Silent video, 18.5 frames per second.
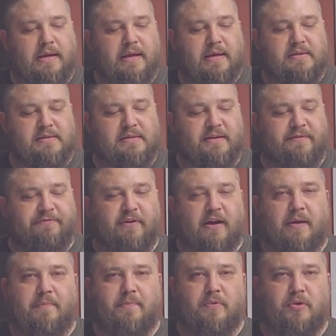is if
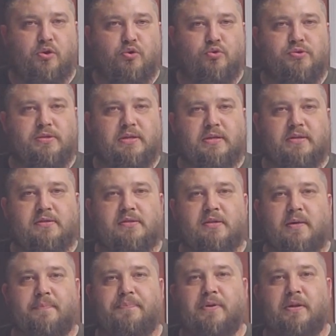I'm using
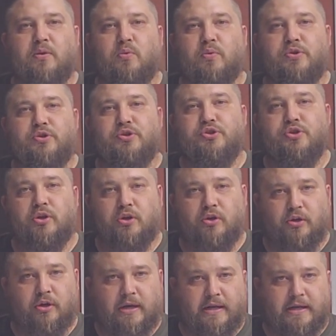something with
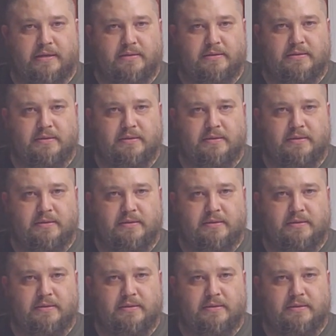sugar in it.